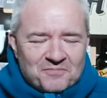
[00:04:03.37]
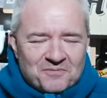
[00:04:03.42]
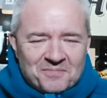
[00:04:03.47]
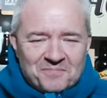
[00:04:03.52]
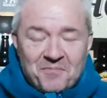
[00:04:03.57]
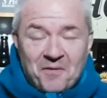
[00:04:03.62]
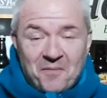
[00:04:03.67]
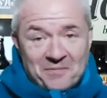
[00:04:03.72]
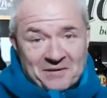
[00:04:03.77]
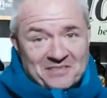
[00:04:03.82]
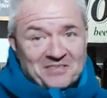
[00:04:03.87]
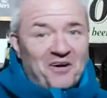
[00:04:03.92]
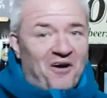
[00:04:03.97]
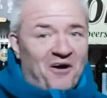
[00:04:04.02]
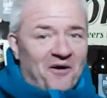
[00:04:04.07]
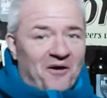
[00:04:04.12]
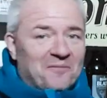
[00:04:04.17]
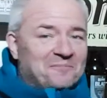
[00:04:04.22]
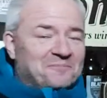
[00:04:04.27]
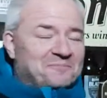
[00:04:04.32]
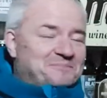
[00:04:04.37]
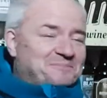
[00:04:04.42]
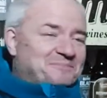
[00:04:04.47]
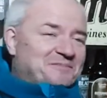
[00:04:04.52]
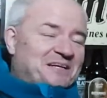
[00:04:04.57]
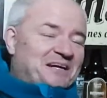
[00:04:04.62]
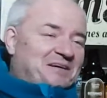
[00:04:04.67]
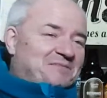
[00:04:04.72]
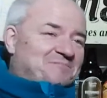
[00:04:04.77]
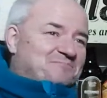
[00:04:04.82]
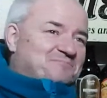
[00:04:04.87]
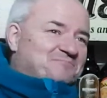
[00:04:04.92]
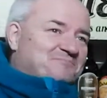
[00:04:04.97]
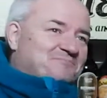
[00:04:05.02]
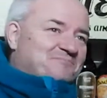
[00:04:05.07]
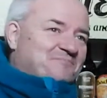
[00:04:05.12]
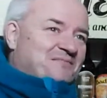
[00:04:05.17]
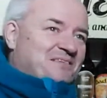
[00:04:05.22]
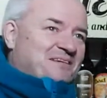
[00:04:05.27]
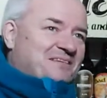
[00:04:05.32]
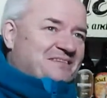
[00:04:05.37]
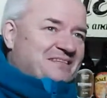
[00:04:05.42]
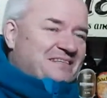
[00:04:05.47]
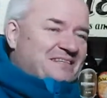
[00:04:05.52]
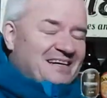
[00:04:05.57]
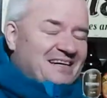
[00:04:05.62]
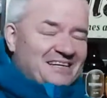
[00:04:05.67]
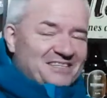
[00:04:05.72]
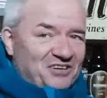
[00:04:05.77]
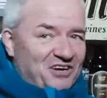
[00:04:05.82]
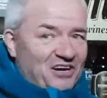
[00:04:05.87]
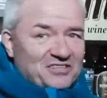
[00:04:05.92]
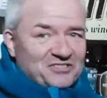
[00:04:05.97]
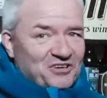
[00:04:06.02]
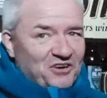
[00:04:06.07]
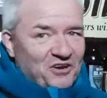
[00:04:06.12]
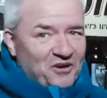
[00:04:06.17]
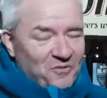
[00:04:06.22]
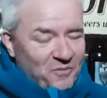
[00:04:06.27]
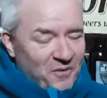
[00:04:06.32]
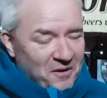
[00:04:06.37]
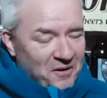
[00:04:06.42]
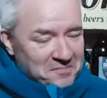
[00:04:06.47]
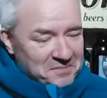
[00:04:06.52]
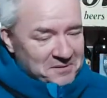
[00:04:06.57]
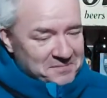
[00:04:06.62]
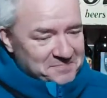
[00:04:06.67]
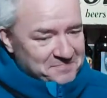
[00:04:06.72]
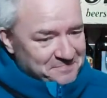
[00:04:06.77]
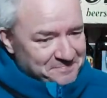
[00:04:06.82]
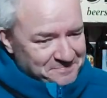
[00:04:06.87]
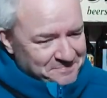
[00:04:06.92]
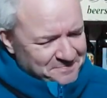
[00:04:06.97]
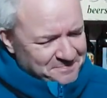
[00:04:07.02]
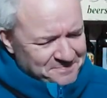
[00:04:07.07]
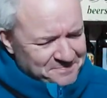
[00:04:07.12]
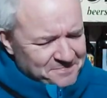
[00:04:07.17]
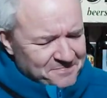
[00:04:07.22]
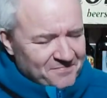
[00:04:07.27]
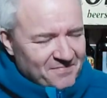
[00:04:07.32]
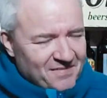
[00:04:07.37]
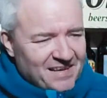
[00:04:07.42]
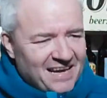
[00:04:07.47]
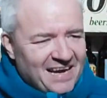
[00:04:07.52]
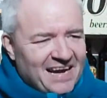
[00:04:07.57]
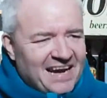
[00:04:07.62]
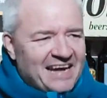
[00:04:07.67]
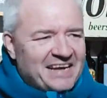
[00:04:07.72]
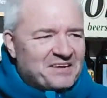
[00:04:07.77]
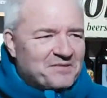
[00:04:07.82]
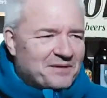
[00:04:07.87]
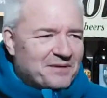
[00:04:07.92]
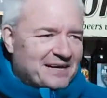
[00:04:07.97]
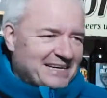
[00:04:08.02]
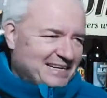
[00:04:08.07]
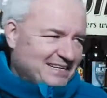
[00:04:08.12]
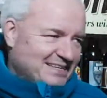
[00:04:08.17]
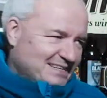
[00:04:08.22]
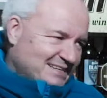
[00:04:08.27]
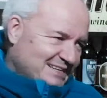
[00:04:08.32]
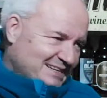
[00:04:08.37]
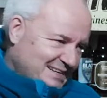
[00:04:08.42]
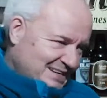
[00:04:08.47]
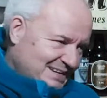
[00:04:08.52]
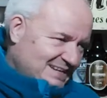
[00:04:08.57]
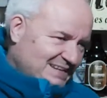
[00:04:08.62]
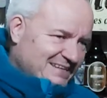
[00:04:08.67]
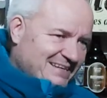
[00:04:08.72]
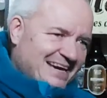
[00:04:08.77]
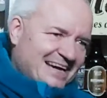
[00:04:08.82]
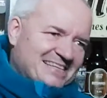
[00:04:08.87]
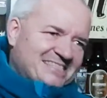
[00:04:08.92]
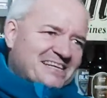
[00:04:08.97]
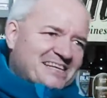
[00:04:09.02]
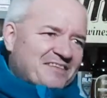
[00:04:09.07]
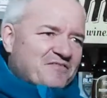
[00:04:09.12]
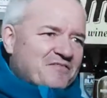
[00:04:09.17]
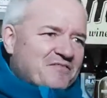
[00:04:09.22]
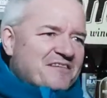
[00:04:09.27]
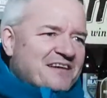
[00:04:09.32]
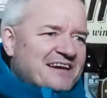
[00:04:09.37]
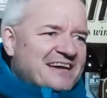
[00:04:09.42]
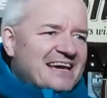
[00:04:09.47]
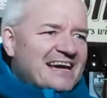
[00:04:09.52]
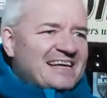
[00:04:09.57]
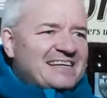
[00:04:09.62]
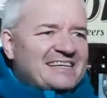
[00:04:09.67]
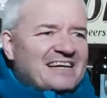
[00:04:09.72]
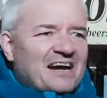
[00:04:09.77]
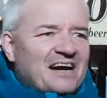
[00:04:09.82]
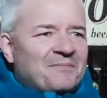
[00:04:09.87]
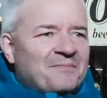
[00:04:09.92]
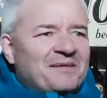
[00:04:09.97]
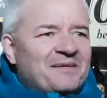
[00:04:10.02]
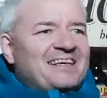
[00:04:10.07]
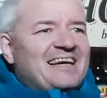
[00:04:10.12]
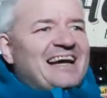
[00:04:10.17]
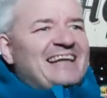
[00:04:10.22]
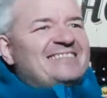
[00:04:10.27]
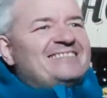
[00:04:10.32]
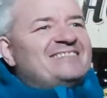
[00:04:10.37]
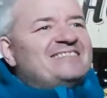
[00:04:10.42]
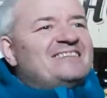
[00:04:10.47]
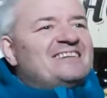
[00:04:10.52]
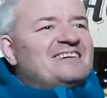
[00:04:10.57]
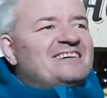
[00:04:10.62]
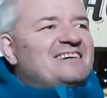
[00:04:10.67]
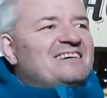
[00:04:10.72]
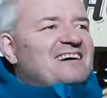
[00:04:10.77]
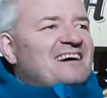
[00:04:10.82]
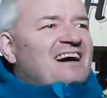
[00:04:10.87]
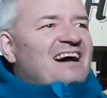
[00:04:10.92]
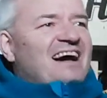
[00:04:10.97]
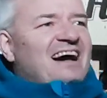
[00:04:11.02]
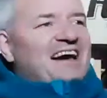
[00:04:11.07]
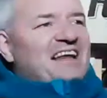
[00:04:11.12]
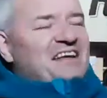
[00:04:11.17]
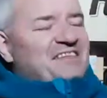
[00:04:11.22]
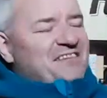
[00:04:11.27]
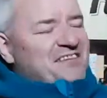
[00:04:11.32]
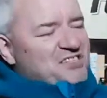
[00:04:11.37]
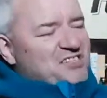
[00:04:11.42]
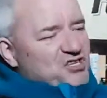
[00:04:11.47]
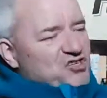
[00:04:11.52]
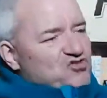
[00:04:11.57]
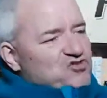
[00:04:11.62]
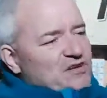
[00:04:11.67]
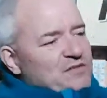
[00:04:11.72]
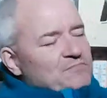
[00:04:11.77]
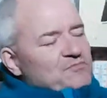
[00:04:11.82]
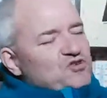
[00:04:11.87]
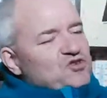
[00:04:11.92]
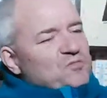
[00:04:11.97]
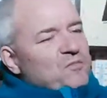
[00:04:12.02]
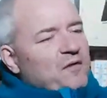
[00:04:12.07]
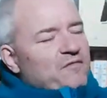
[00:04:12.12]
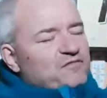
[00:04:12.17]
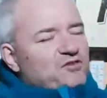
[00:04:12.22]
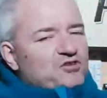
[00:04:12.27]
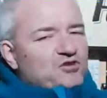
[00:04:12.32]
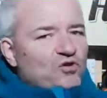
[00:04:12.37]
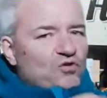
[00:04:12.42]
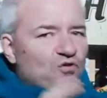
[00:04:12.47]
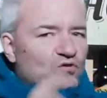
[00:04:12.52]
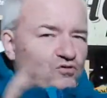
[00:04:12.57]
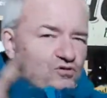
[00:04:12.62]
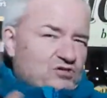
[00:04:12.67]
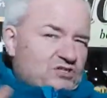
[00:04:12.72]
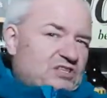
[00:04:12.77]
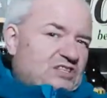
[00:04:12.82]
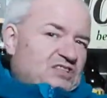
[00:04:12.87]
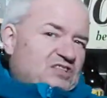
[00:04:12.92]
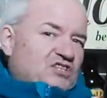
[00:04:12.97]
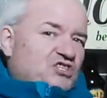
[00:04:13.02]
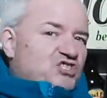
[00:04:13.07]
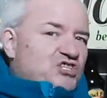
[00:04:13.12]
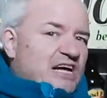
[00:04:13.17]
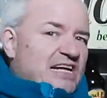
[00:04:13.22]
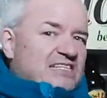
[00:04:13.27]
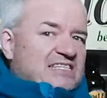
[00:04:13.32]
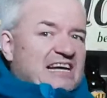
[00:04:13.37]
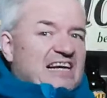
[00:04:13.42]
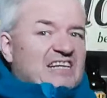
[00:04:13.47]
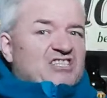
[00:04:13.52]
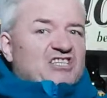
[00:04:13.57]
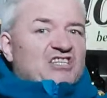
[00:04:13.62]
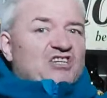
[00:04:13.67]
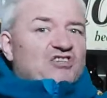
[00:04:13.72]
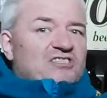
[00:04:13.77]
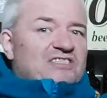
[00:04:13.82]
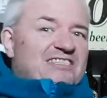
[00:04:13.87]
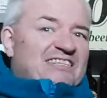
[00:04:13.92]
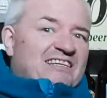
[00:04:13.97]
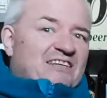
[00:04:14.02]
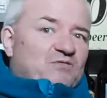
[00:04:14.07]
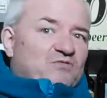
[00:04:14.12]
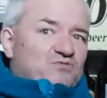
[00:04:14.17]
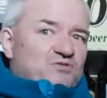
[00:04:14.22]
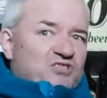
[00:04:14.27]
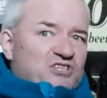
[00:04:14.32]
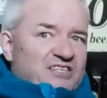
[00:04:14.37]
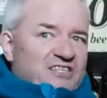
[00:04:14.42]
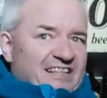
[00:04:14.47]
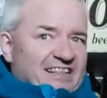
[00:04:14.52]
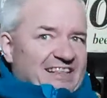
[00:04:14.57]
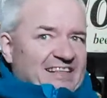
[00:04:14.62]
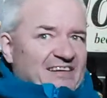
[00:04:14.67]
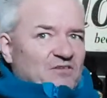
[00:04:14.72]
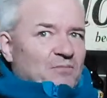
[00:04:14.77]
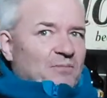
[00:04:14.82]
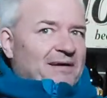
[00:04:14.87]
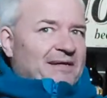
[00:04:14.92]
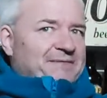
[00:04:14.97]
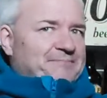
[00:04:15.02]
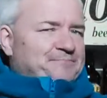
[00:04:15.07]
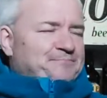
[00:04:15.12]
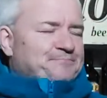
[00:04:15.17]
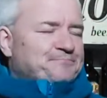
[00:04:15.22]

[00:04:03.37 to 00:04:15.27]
but probably not, you know, I don't know what, but anyway, gets everything in. I'm at the end and I've had to trim some off the door because the shed's actually tilted a little bit.